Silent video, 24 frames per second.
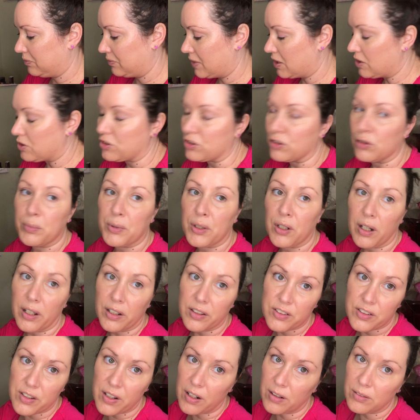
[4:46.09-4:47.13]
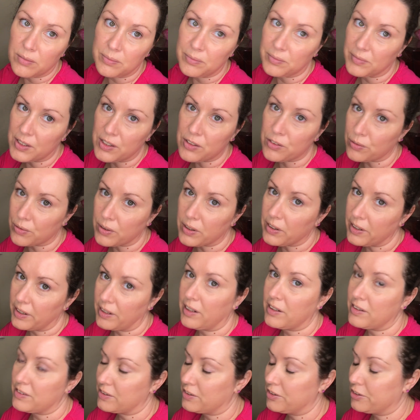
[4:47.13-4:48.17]
He's super nice, though. He's a really
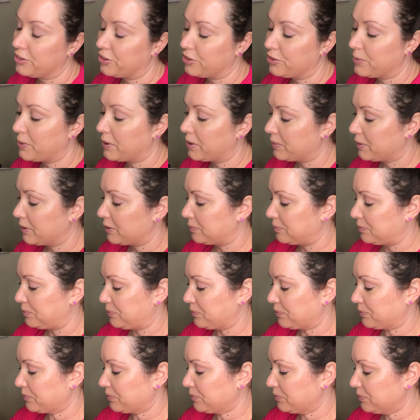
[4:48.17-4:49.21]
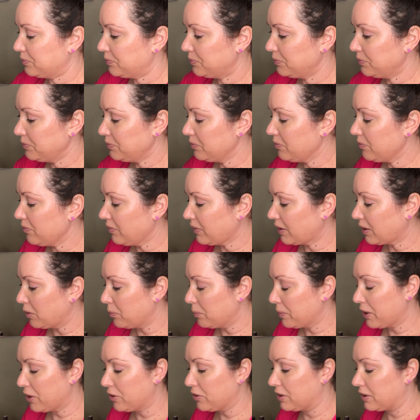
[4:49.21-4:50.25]
nice little Chihuahua
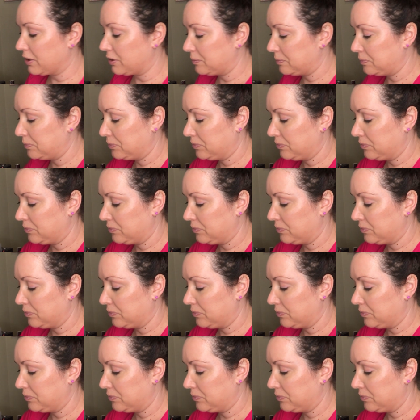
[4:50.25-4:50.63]
compared to